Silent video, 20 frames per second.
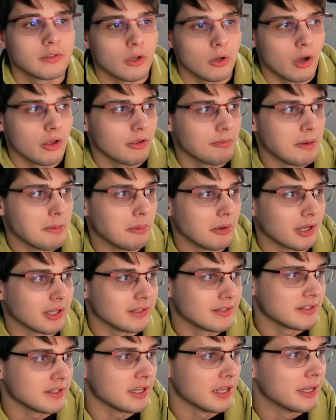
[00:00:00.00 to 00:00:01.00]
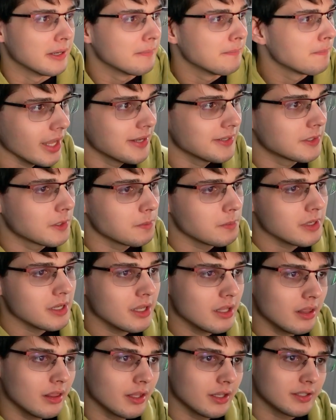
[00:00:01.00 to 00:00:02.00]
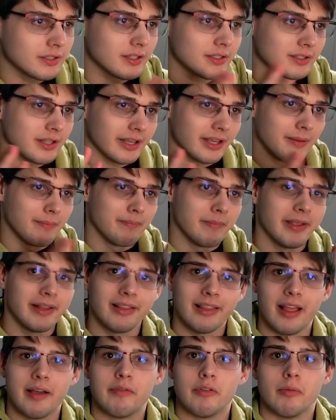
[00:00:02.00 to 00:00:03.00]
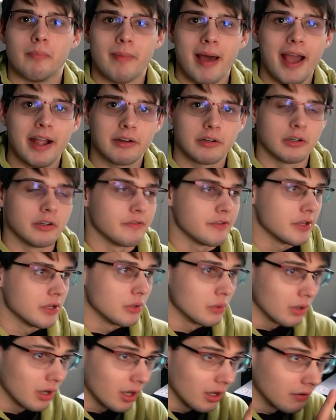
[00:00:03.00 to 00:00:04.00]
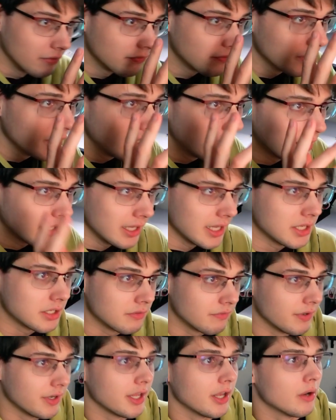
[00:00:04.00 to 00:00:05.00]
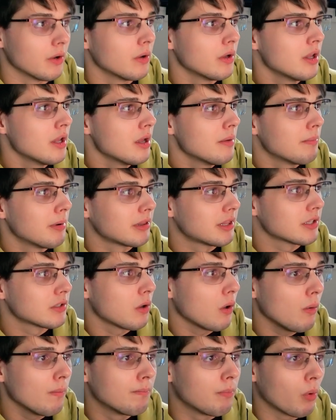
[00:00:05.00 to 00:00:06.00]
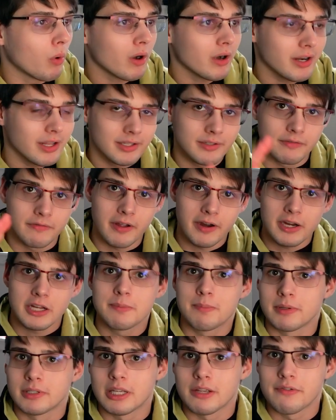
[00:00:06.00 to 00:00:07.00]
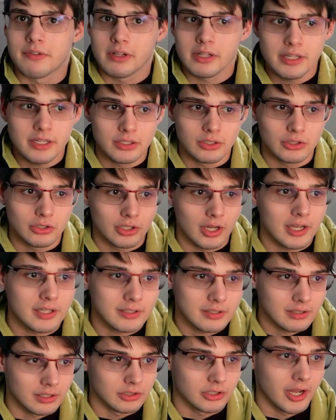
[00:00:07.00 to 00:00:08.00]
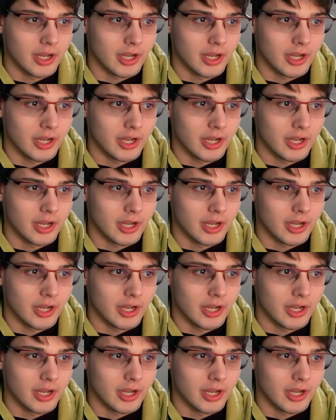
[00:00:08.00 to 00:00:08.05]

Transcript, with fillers: so other people can see it. And to me, this is like a mid-level macro view of each video. But this whole board is very specifically just the